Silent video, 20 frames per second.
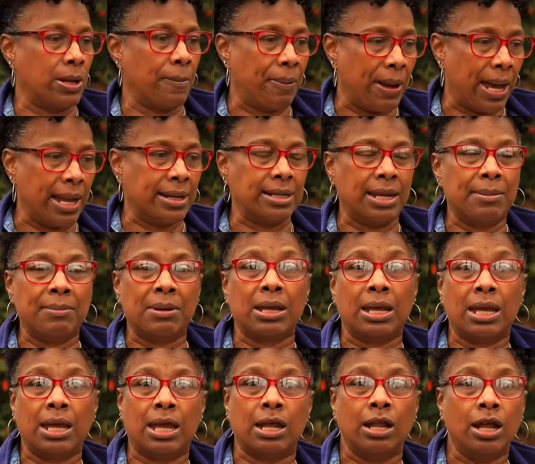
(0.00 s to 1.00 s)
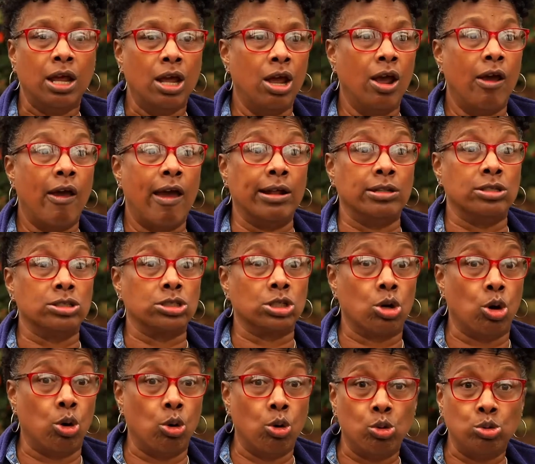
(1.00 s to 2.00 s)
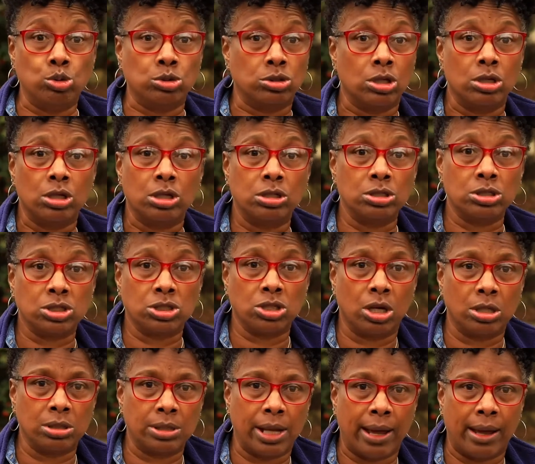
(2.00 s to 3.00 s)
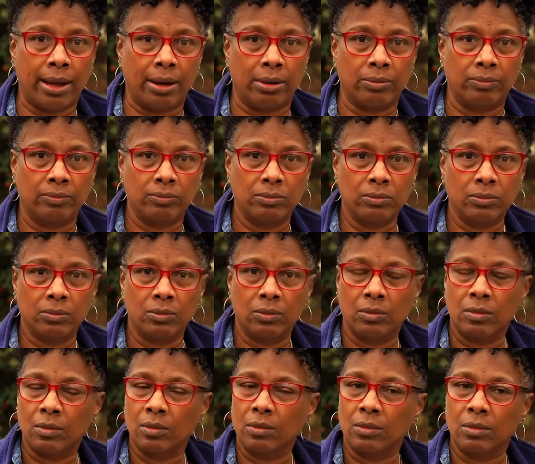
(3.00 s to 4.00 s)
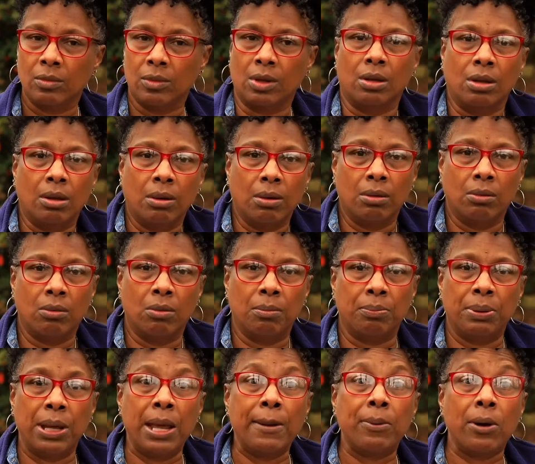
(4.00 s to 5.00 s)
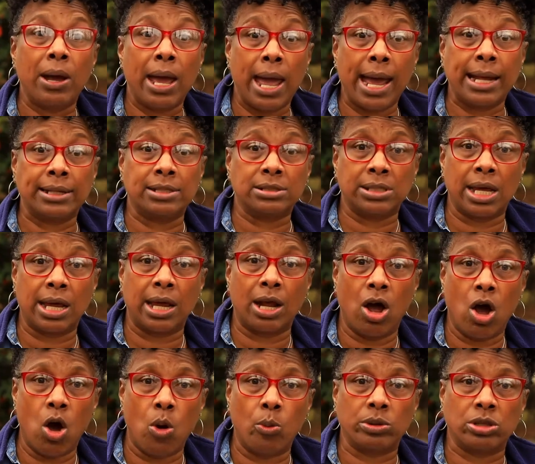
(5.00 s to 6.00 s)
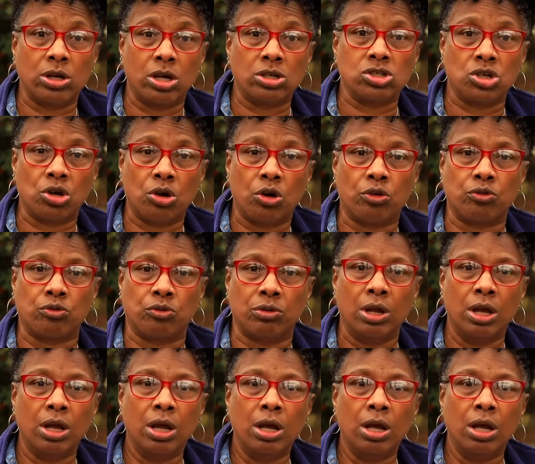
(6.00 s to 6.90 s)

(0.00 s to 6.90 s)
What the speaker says: the pandemic hit and the schools shut down, people had to stay at home with their children.